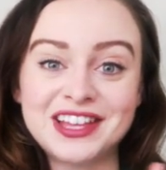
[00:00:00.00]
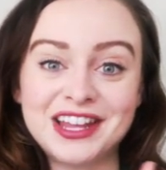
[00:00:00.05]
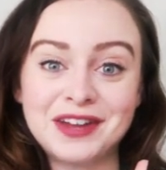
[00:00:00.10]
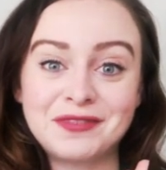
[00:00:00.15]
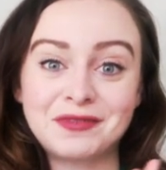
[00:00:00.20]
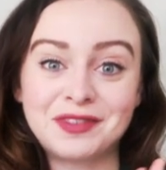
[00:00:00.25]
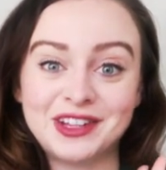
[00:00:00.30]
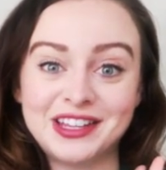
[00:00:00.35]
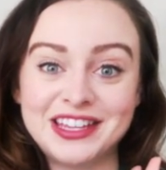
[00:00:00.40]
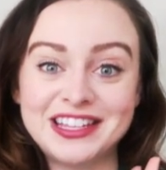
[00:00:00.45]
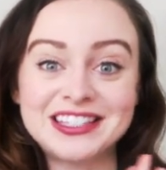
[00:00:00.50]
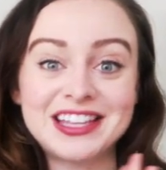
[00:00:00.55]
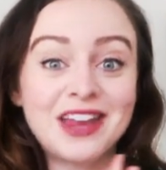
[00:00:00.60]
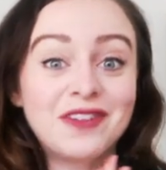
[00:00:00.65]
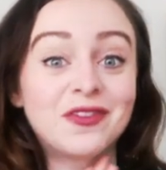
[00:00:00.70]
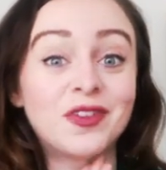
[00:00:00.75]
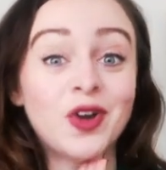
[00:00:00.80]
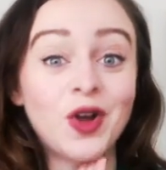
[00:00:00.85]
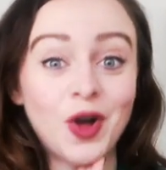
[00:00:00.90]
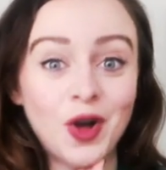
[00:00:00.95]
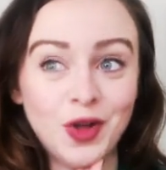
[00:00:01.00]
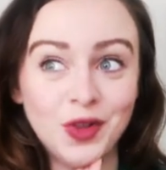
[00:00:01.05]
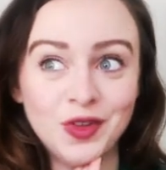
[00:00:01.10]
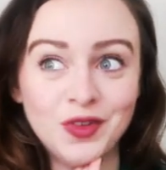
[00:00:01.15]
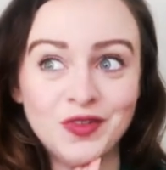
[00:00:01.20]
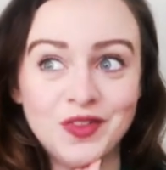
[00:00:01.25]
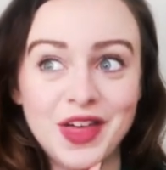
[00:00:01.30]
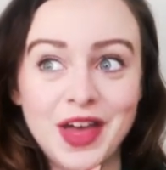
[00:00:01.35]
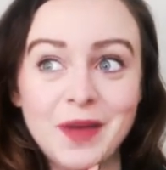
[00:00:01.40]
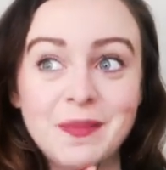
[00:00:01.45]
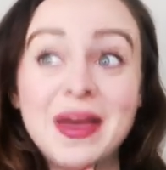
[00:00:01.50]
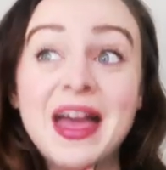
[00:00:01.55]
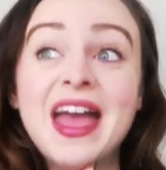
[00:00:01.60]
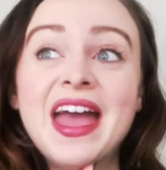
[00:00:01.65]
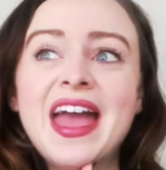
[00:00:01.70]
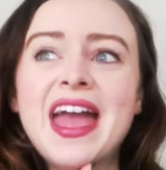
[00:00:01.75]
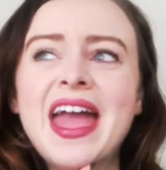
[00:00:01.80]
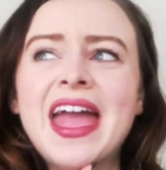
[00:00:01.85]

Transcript: and I'm really excited for all of them.